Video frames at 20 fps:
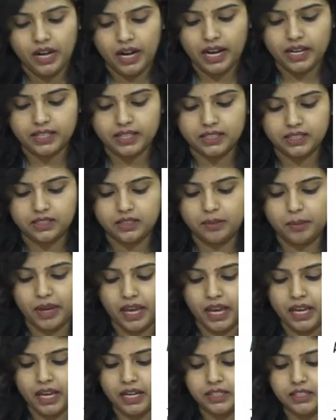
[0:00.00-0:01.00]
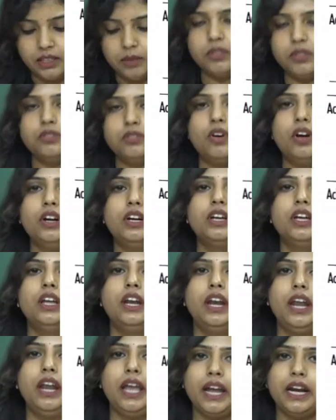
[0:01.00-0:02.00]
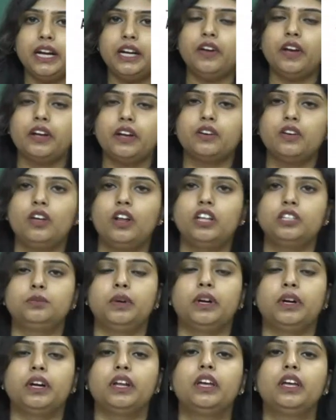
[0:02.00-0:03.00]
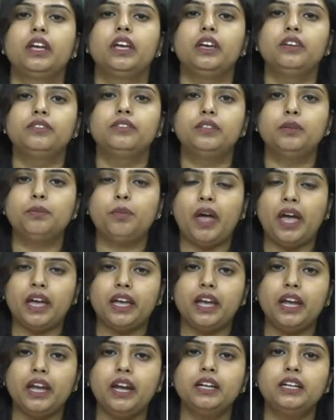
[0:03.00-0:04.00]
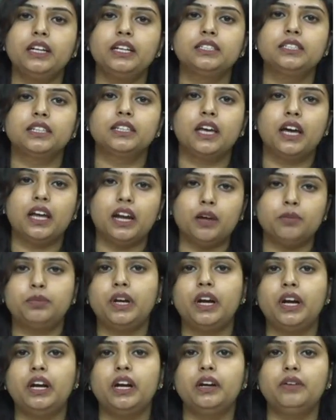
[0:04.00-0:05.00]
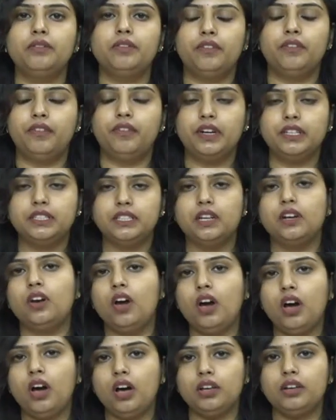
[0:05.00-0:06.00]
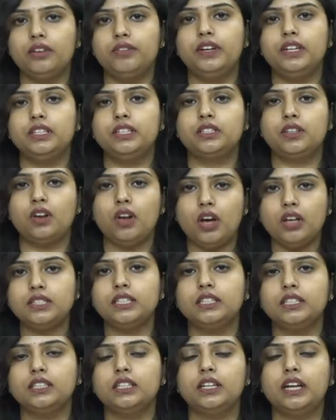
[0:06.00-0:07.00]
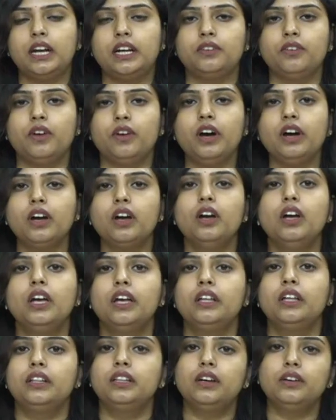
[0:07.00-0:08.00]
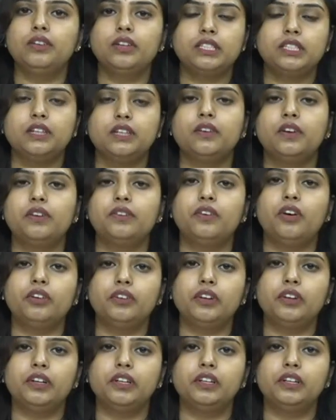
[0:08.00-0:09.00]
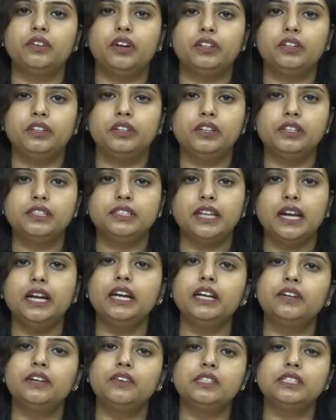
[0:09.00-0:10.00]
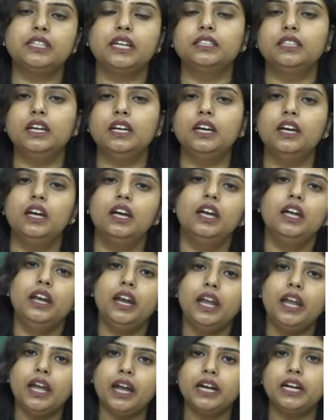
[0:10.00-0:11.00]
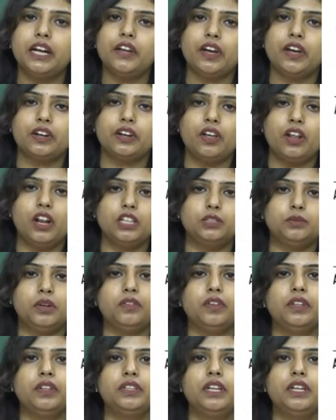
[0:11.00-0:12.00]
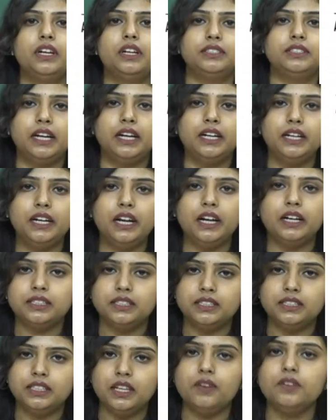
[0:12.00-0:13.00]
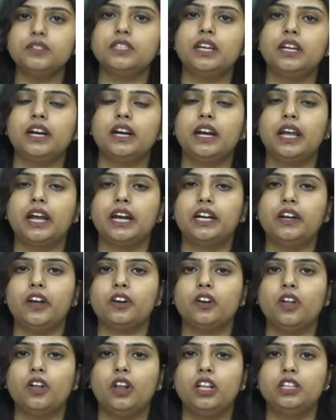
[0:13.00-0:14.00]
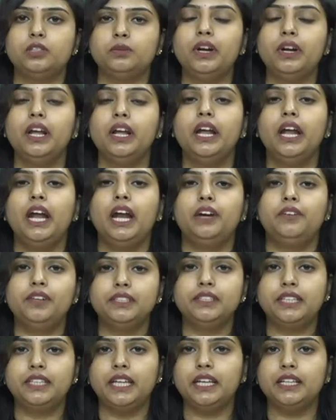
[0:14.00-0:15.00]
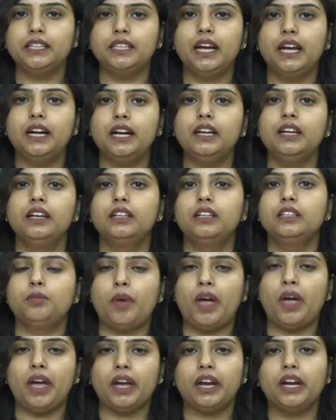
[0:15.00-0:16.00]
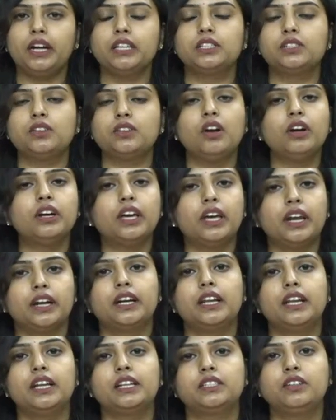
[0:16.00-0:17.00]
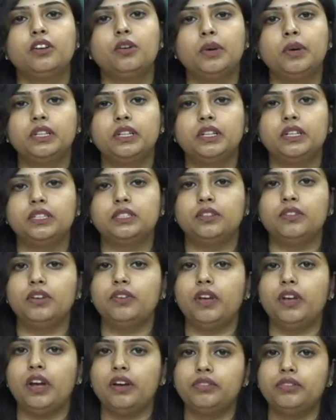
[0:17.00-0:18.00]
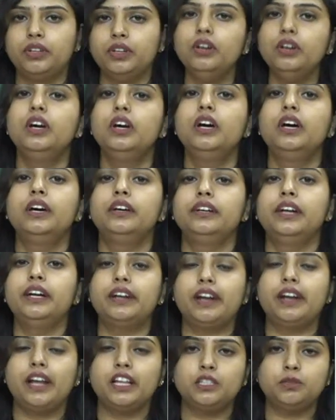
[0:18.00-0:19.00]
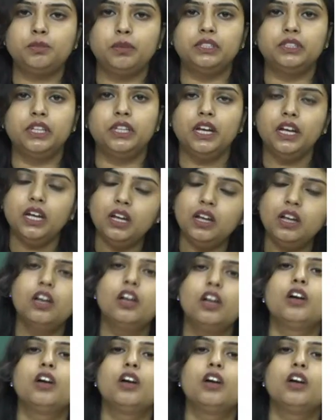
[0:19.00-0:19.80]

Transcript: Next mechanism is what? Negative acknowledgement. If the packet is corrupted, if it is lost in the network, the receiver what it will send? It will send the negative acknowledgement. When the sender receives the negative acknowledgement, it will think that the packet is not correctly received by the receiver, we have to retransmit the